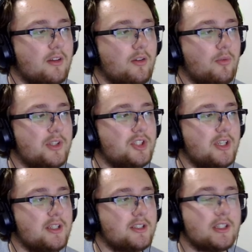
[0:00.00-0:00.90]
which
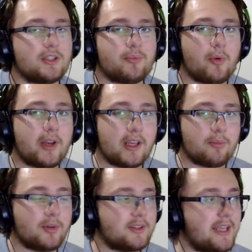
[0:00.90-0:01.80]
is disappointing,
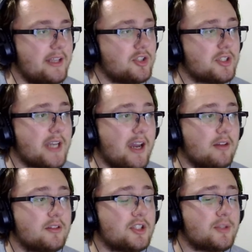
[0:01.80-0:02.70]
but they just got
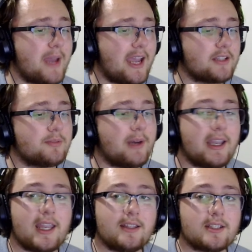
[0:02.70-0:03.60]
smacked by
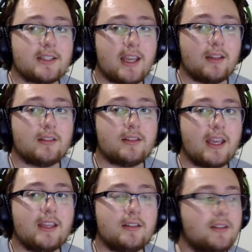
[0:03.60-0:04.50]
Kansas State.
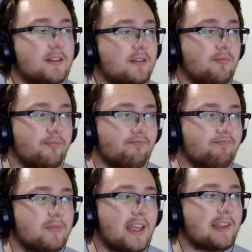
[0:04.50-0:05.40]
They
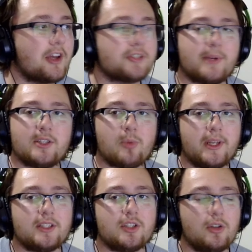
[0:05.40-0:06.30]
lost by
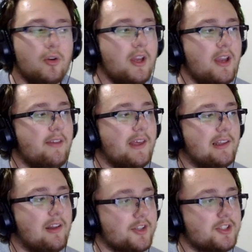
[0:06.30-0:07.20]
22. That
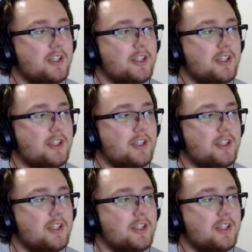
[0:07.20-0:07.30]
loss to